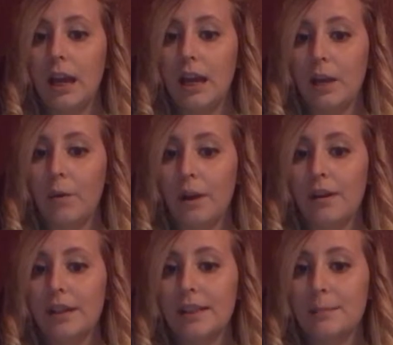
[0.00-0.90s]

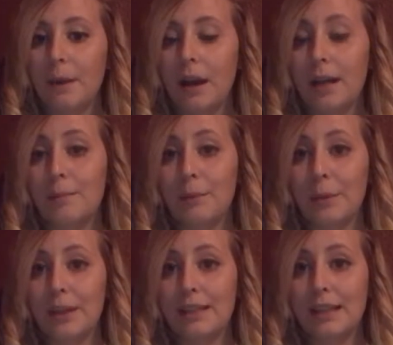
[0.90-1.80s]
Inquiries by
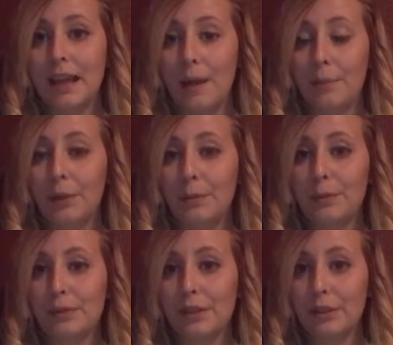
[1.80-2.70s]
Employees and
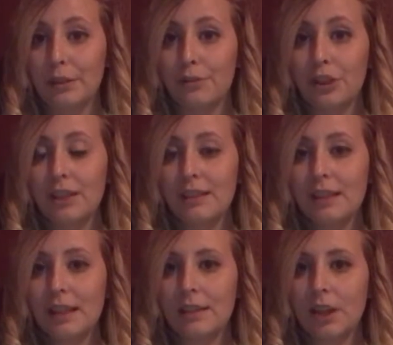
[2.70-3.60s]
Applicable
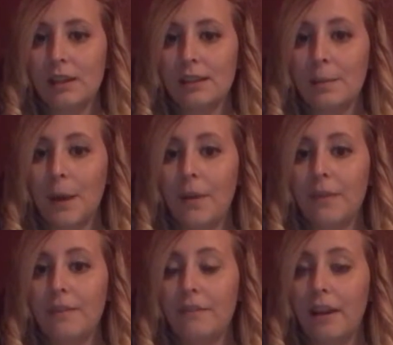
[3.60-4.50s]
Solutions, it talks
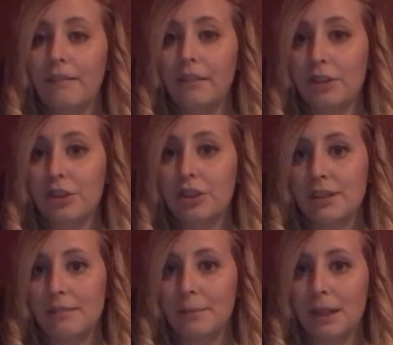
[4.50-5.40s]
about the 5
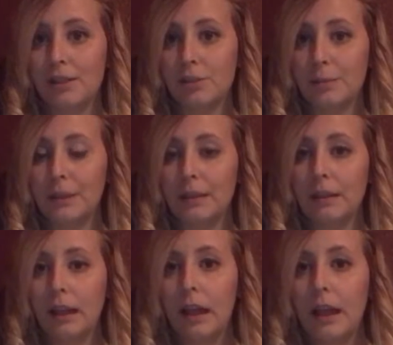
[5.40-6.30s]
functions of management.
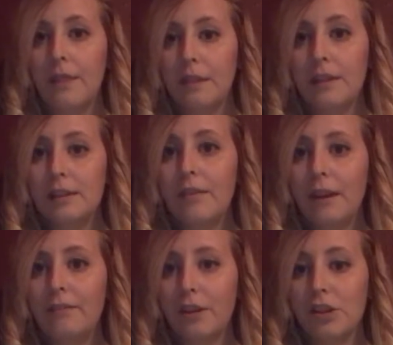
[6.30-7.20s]
These
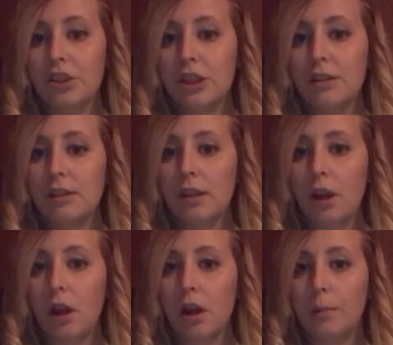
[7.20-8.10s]
5 functions
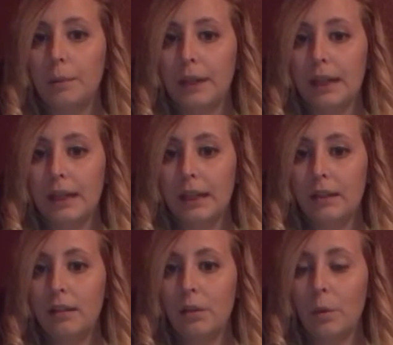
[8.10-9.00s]
are
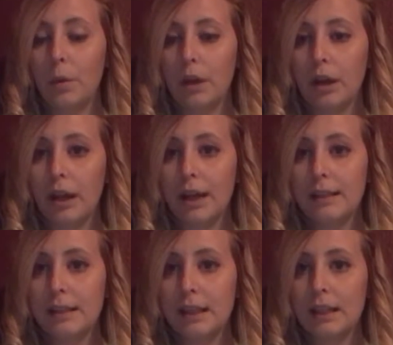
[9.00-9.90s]
planning,
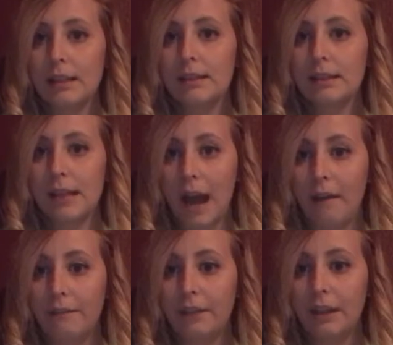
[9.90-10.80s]
organizing,
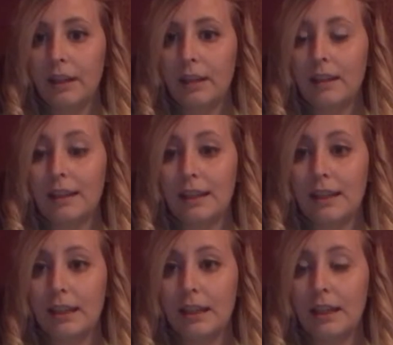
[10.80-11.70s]
staffing,
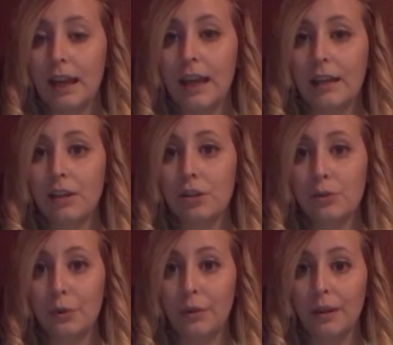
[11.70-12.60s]
leading, and
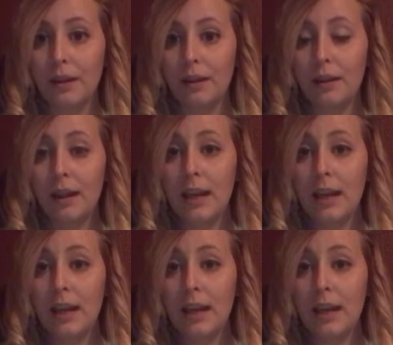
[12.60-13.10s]
controlling.